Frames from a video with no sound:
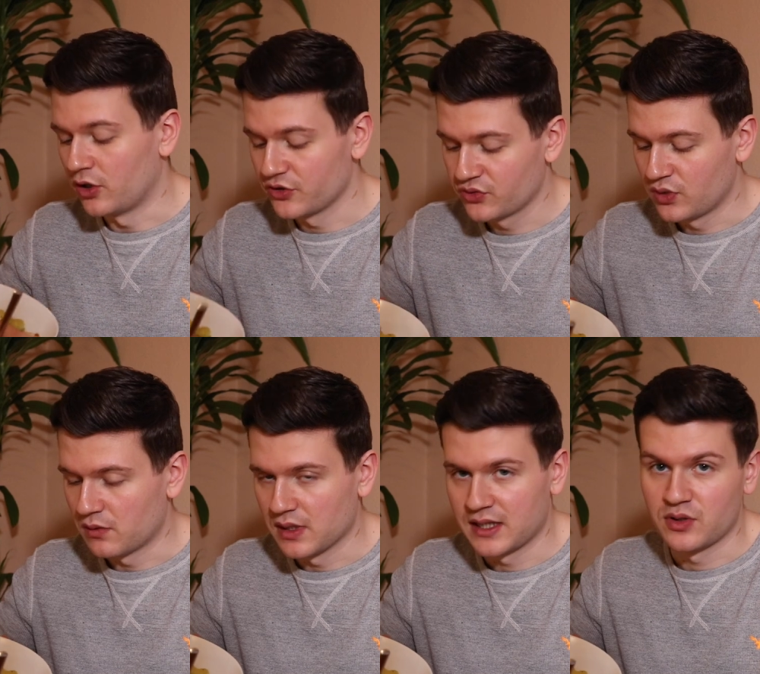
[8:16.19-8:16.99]
Also, I
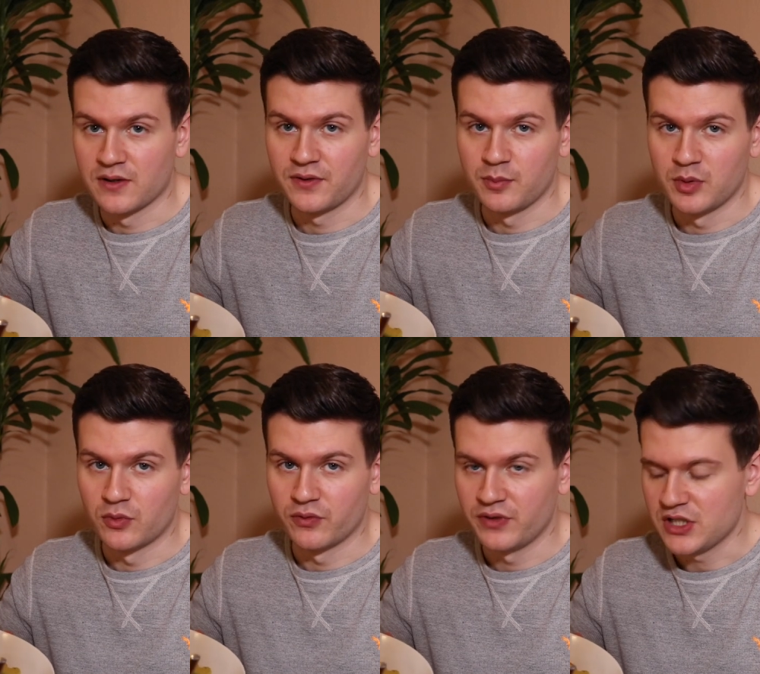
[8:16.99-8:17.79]
would like to have a bit
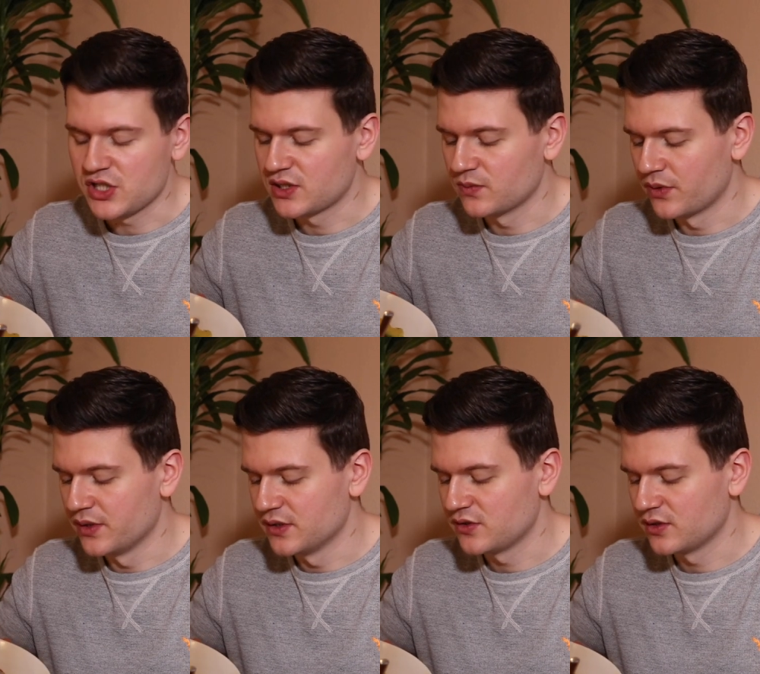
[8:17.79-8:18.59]
more veggies with
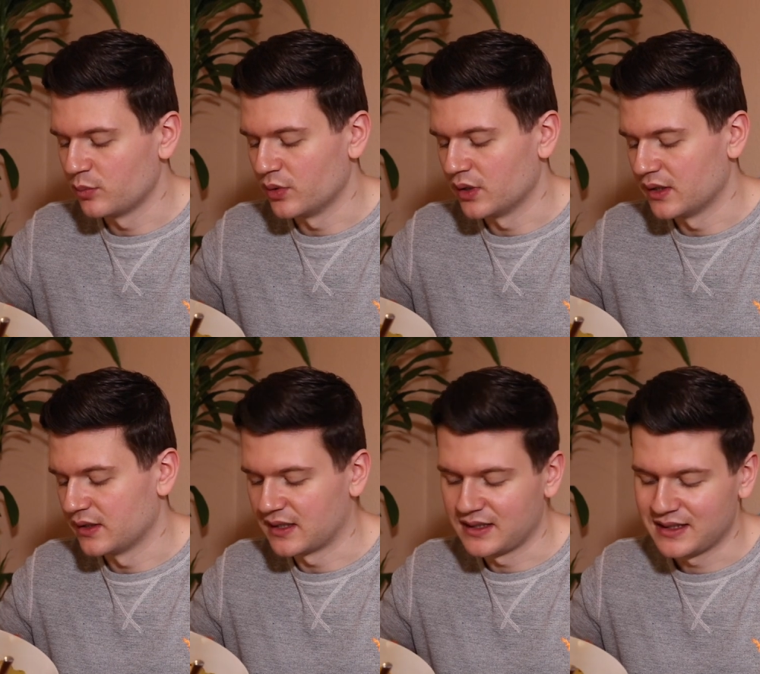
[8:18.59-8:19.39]
this,
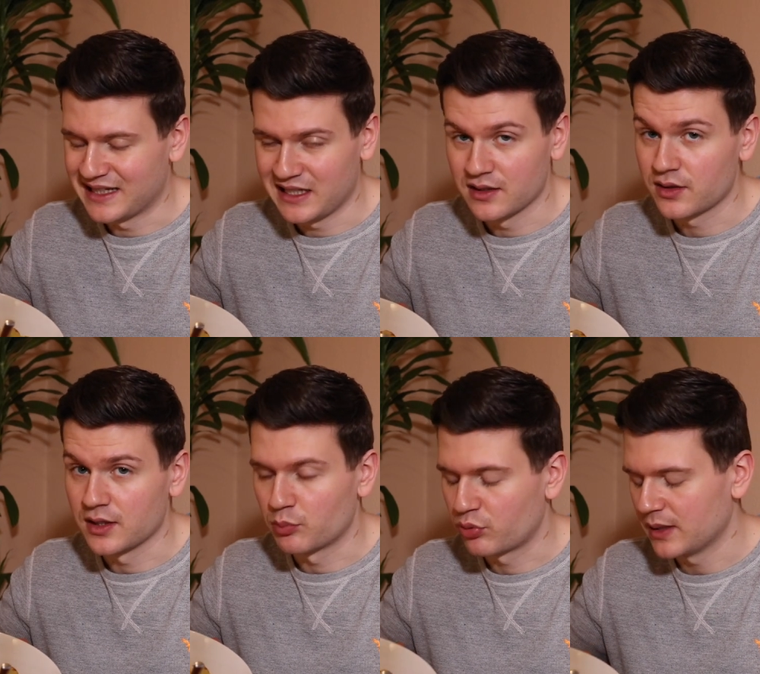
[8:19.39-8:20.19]
but I didn't have
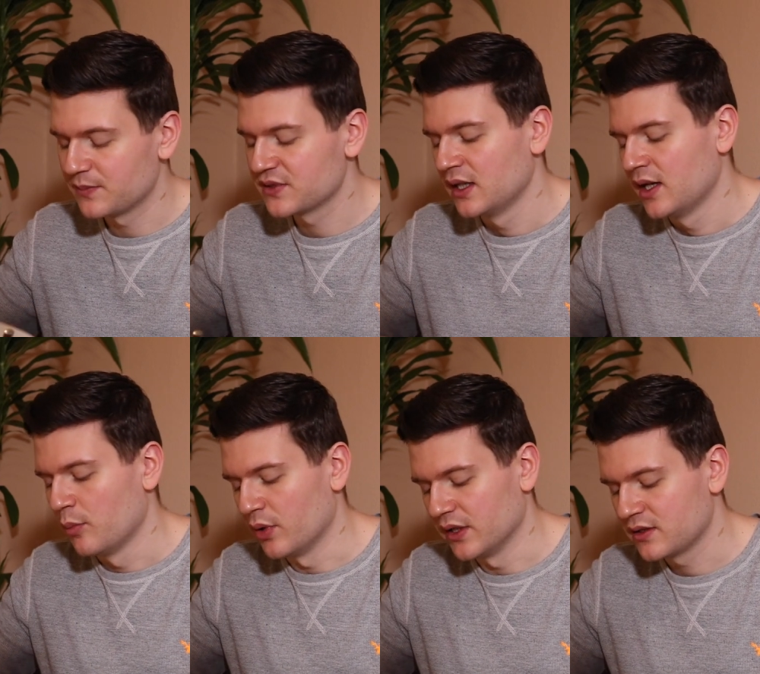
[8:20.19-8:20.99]
anything prepped,
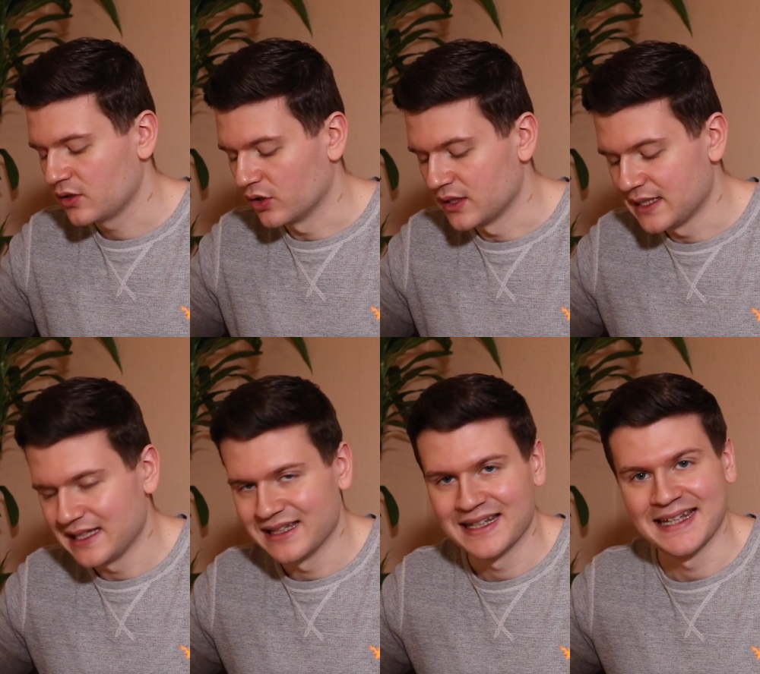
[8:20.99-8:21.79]
but gonna dig
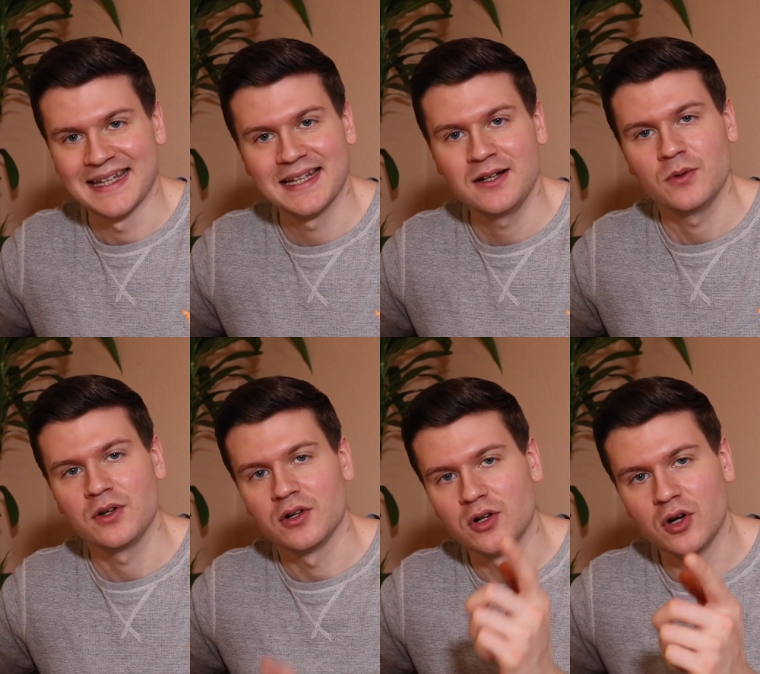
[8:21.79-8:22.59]
in, and then
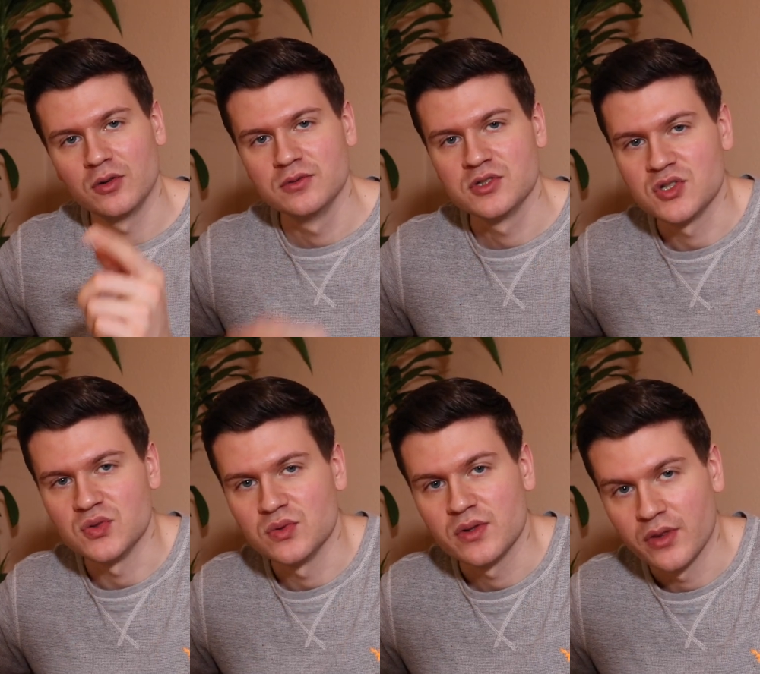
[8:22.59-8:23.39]
we're gonna go
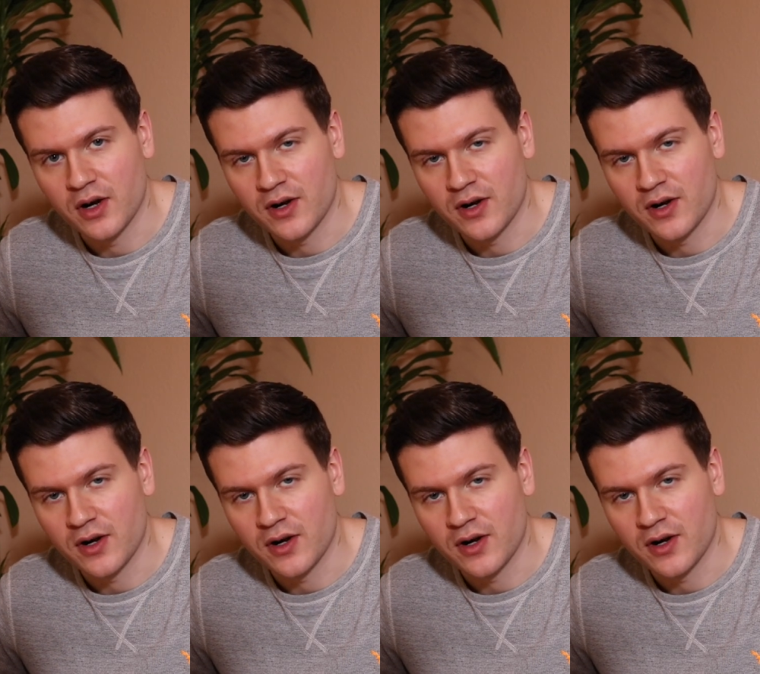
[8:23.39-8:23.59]
to the